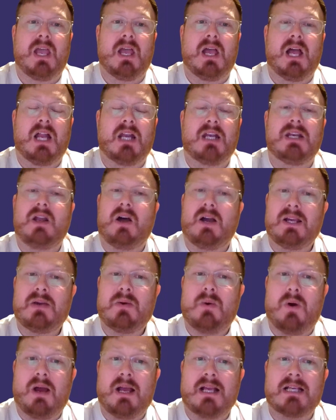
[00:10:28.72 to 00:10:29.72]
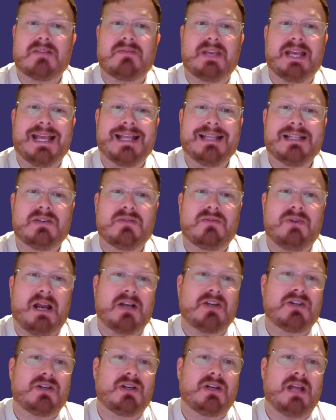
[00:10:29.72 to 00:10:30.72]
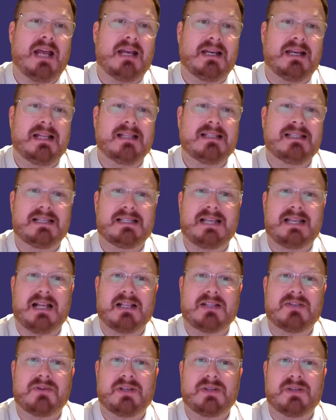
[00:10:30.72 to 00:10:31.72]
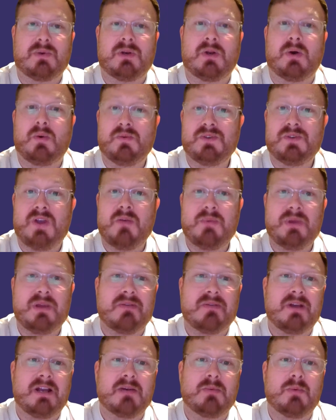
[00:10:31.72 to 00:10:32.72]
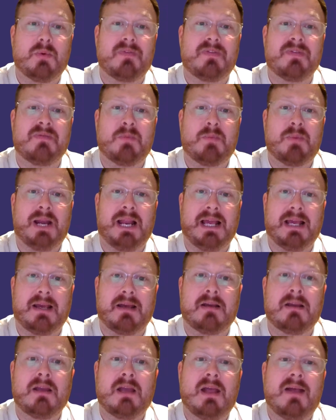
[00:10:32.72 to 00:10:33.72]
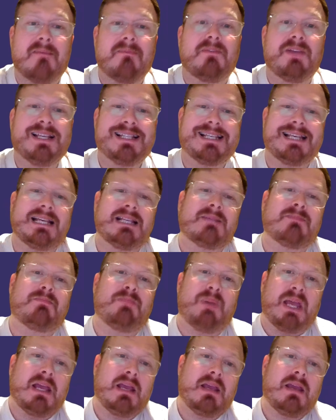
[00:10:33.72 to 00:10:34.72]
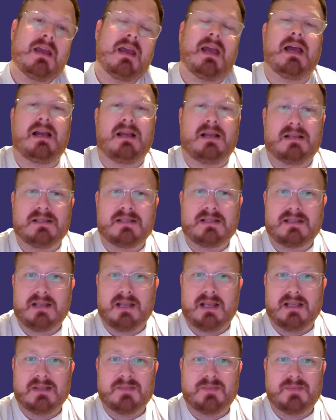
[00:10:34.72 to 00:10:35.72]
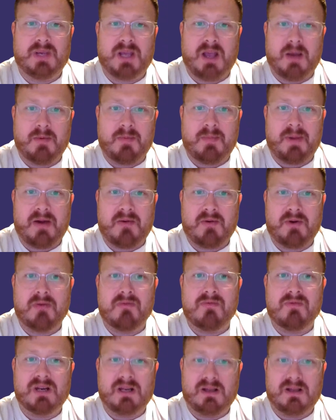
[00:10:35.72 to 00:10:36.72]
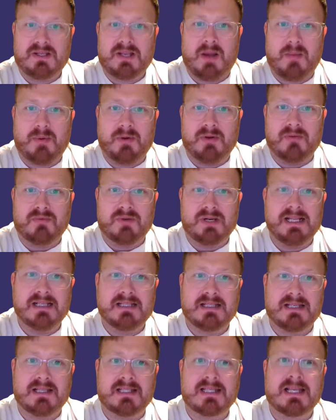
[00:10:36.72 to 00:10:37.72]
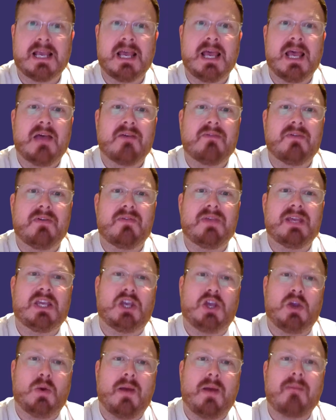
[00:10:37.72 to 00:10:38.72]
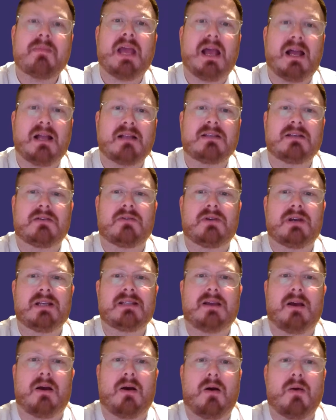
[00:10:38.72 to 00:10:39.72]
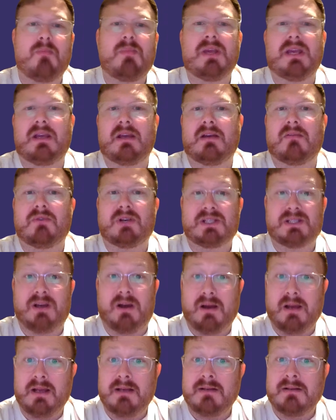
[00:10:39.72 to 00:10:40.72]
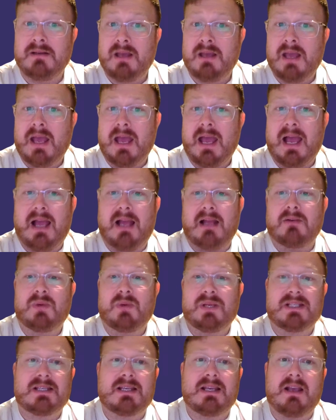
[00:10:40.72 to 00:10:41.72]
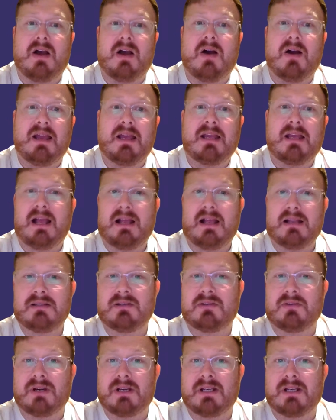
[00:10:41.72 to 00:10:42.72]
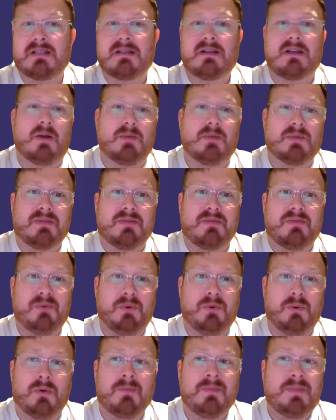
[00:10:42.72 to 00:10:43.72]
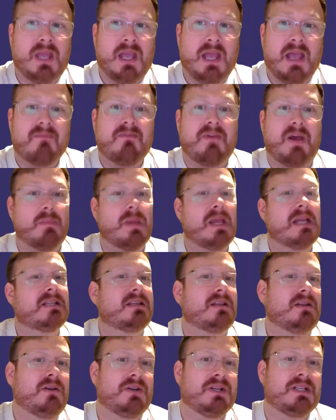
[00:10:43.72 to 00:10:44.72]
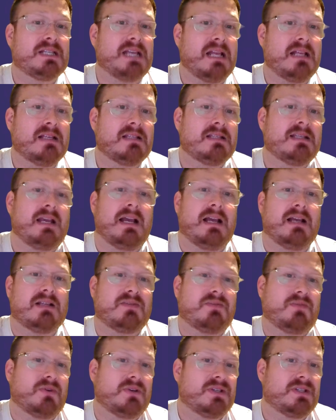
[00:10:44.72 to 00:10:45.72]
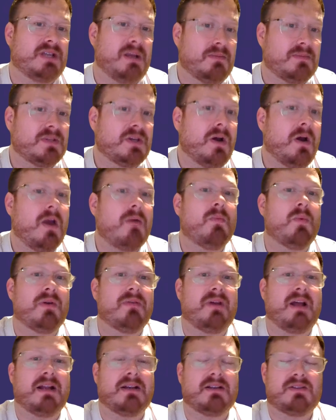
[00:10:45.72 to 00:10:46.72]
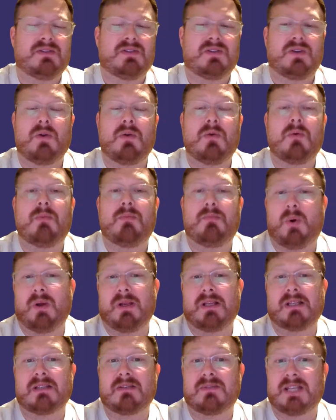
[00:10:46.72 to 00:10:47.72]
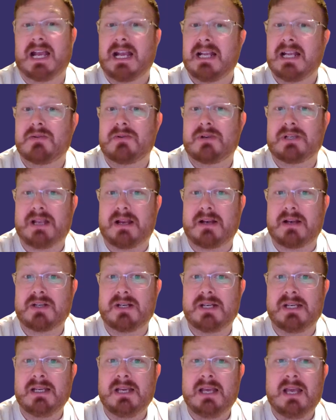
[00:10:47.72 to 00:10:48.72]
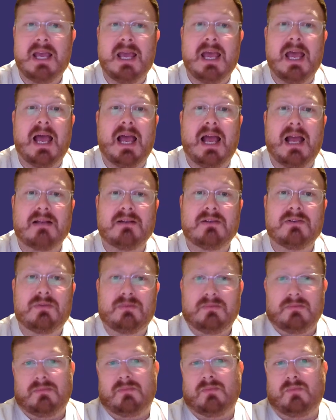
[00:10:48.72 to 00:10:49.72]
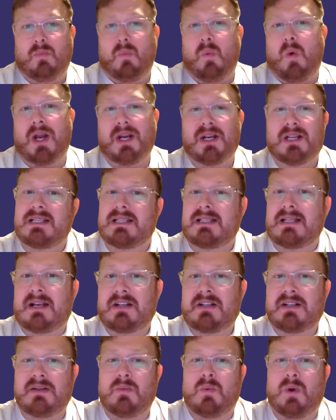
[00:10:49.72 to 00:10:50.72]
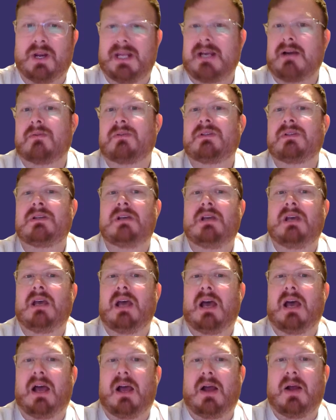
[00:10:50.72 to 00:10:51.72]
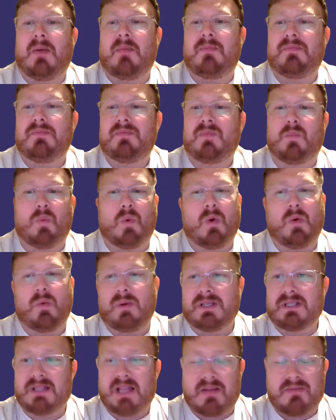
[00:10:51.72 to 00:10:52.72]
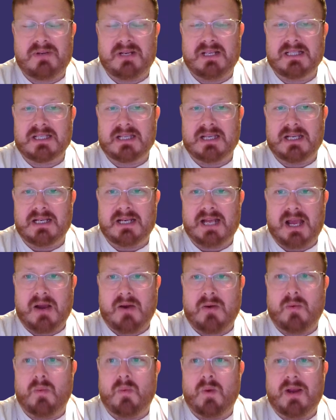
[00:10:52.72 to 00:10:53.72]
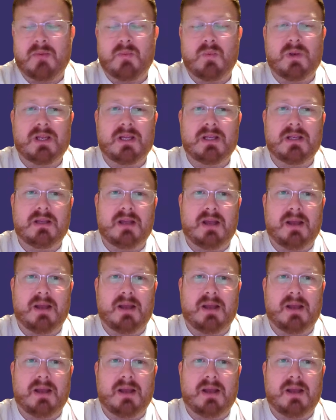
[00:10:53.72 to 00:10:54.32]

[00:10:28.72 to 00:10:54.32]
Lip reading: Likewise, the interaction analytics categories will also be available within the player. This is big, as it's become apparent over the last couple of releases that the QM categories are being retired, and we're seeing IA categories come to the fore. That makes a lot of sense, as for some time we've had 2 points of data essentially, and one is essentially one out. What we're definitely seeing now when we